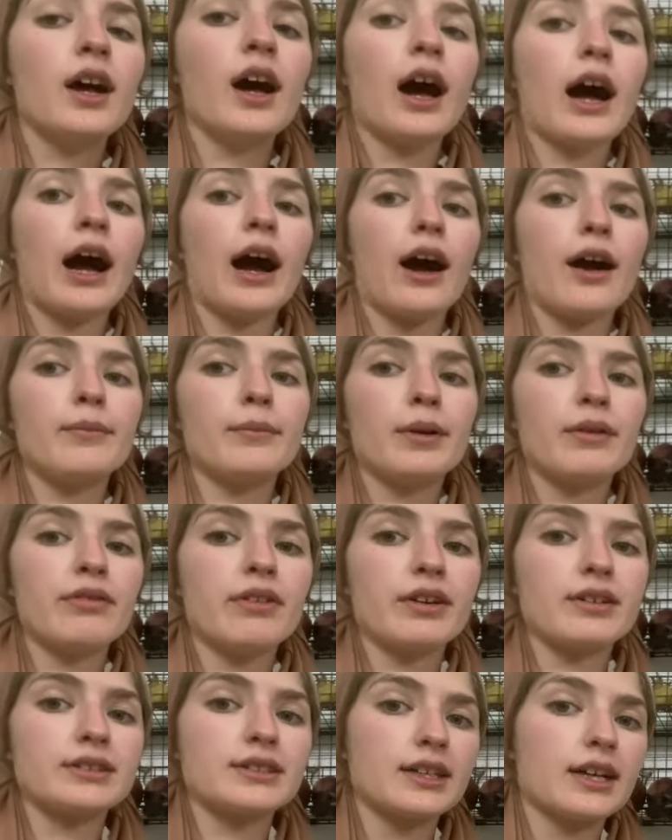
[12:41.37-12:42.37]

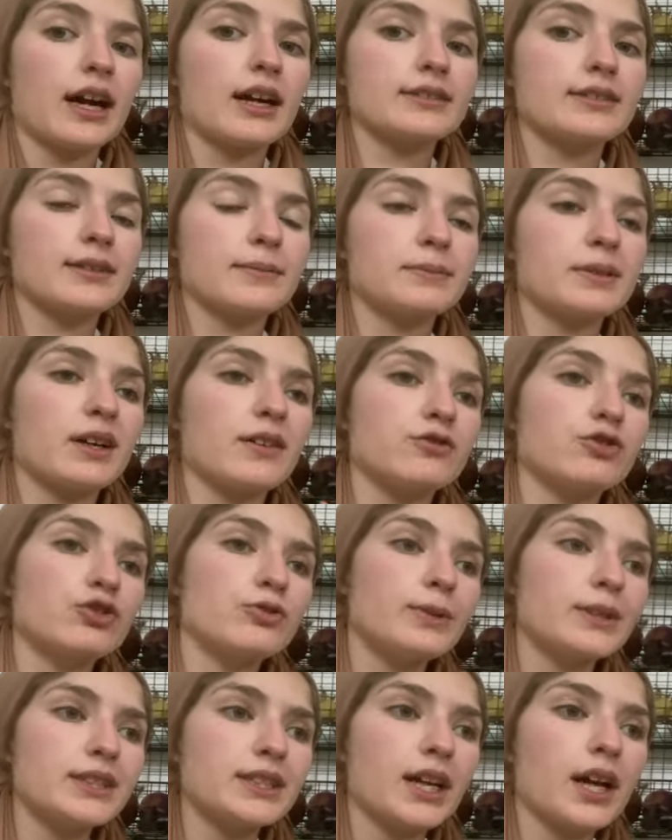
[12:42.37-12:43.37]
there's a concept of
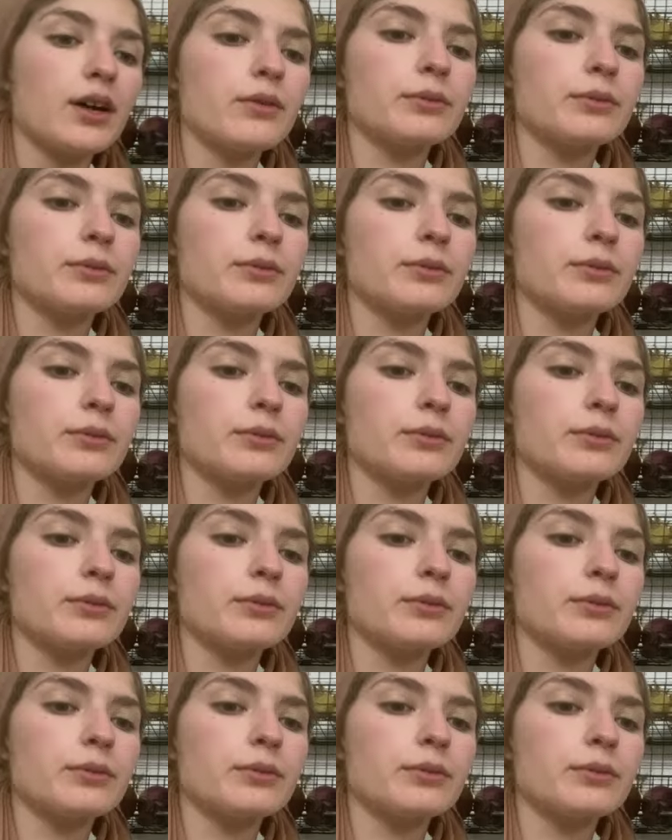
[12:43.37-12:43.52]
Shemitah,